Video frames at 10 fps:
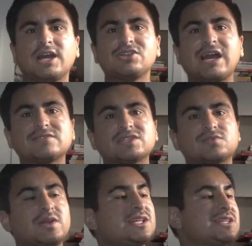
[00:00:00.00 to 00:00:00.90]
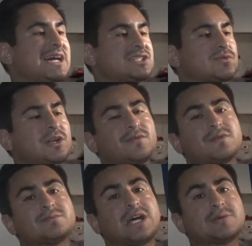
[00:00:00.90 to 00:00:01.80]
And you have this really nice sweater
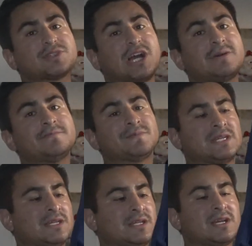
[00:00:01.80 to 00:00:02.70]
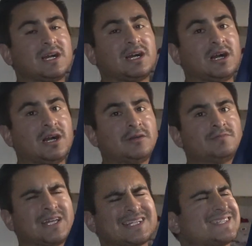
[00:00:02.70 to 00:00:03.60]
from Topshop.
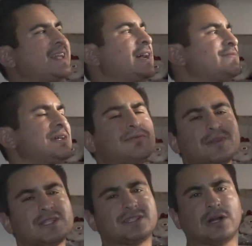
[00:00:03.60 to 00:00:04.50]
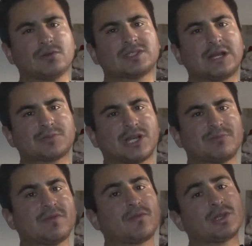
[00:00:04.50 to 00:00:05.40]
Like I said, I've never really dealt with Topshop
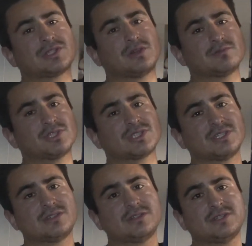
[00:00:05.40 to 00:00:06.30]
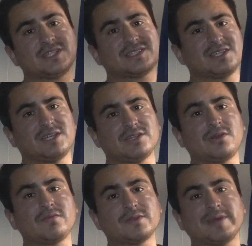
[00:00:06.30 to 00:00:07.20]
before, so I'm just going to list it and
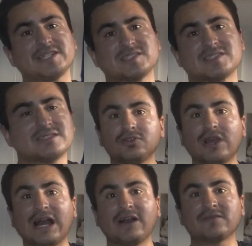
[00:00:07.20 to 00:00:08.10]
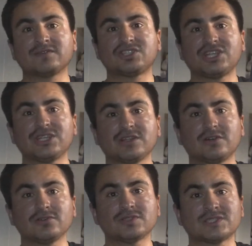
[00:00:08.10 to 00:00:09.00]
hope for the best. You have
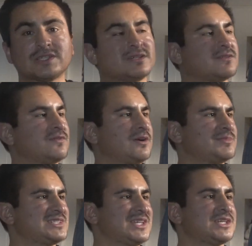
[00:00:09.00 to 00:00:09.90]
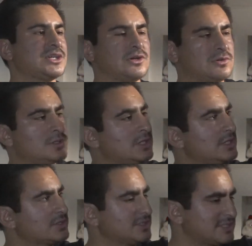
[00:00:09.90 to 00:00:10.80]
chinos from Ezekiel.
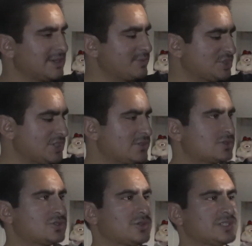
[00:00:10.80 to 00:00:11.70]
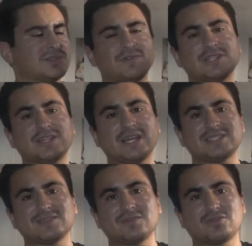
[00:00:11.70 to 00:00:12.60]
So these type of chino shorts are really
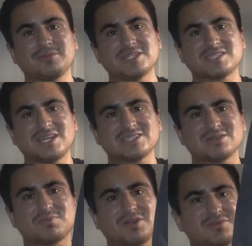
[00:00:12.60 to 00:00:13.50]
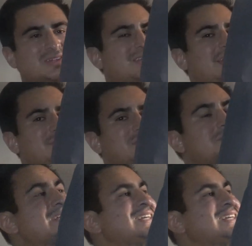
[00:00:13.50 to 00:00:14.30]
nice. If they were my size, I probably would have kept them